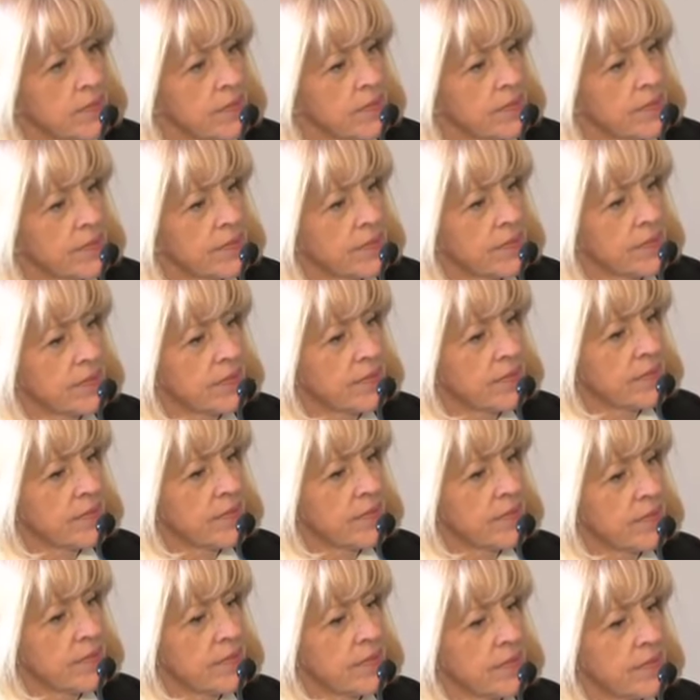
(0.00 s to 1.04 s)
done
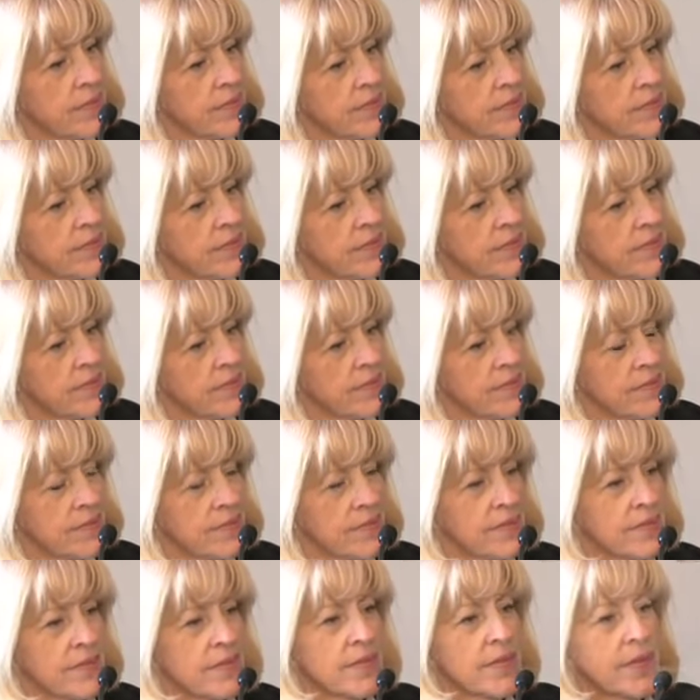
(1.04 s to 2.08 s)
a super
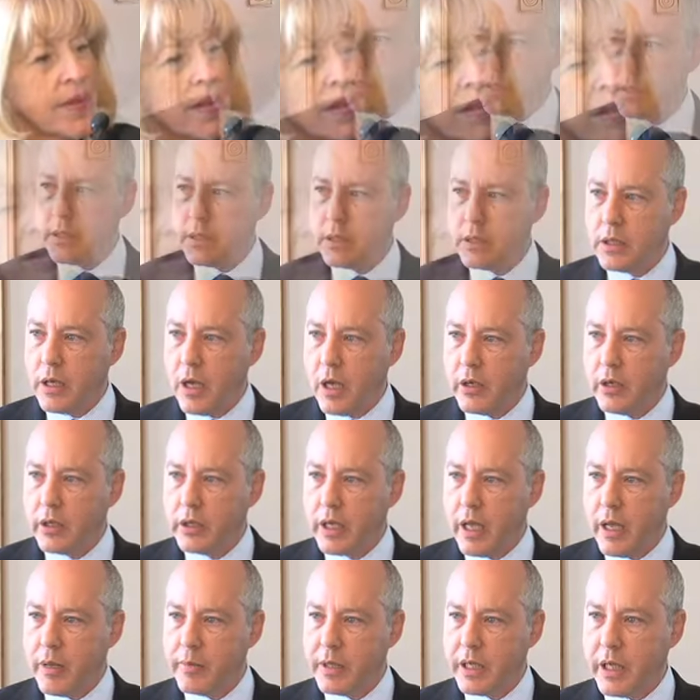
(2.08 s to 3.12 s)
job at
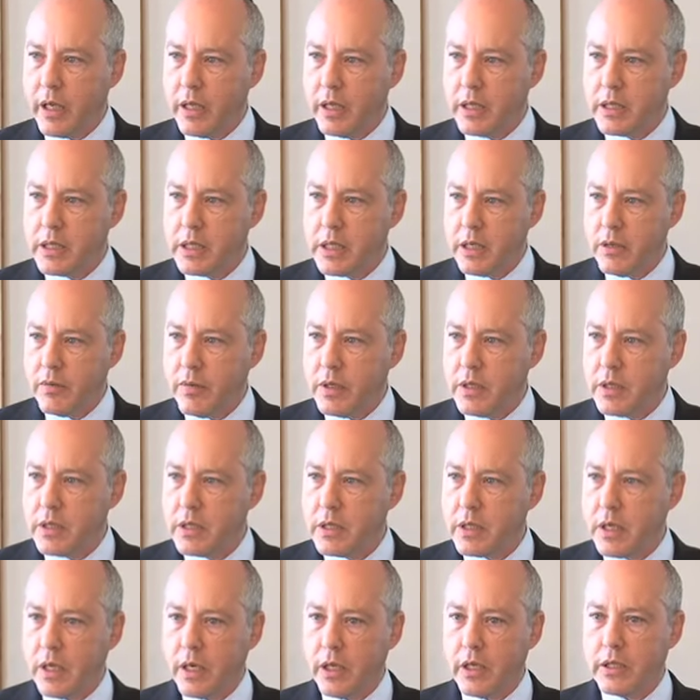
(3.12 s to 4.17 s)
Goddard, Gamagay, and
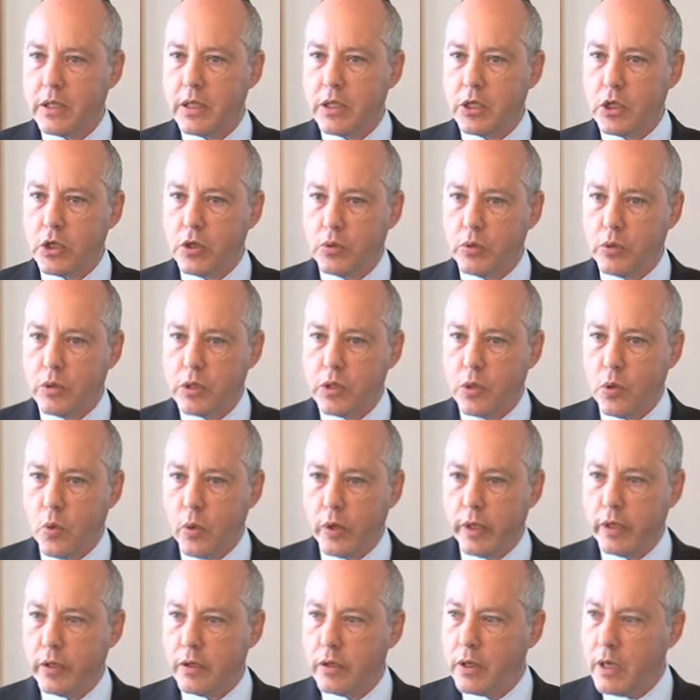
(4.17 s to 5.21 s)
Stevens, and as a children's
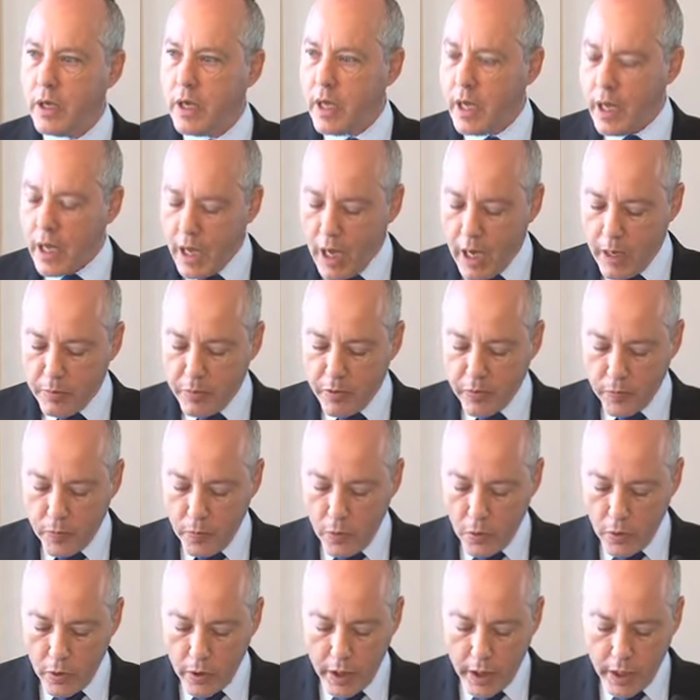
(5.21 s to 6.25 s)
lawyer, and
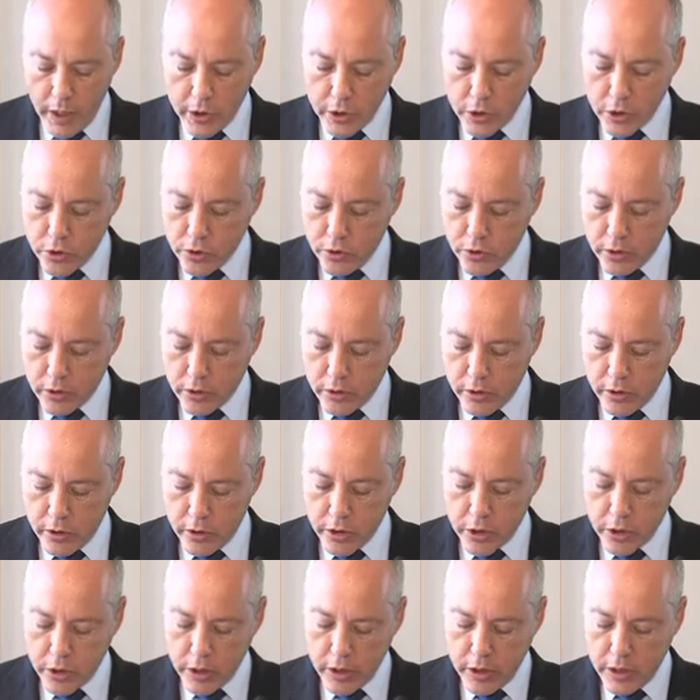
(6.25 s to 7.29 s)
before at Schnur,
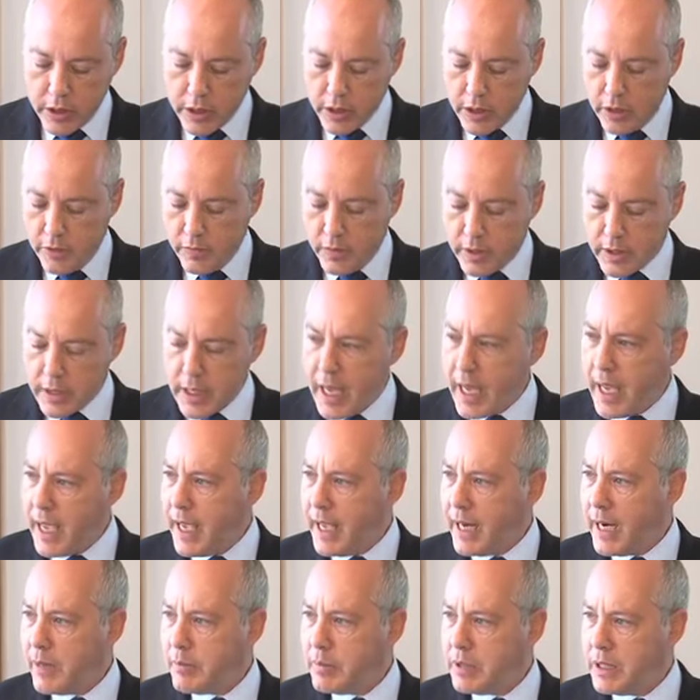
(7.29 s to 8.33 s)
Kirsch, Stevens.
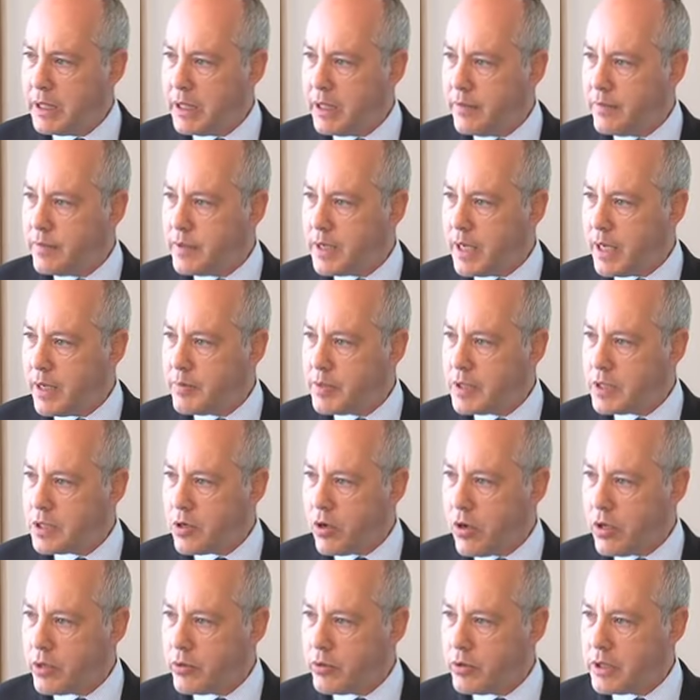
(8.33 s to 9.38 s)
And I believe Deb's
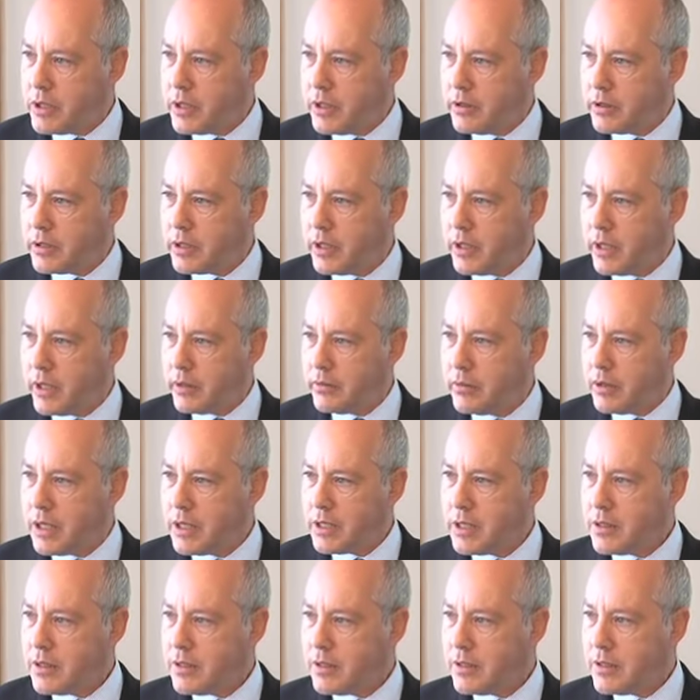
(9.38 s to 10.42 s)
daughter is here today,
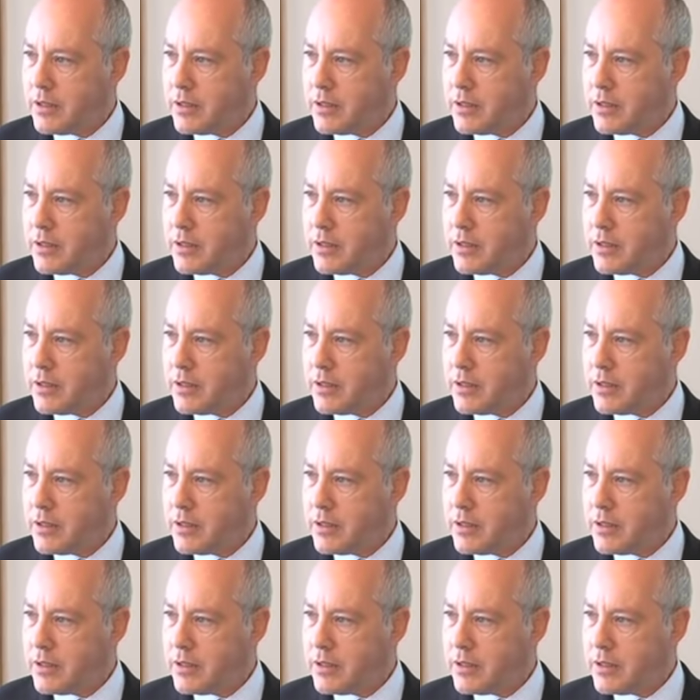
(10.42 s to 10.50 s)
right?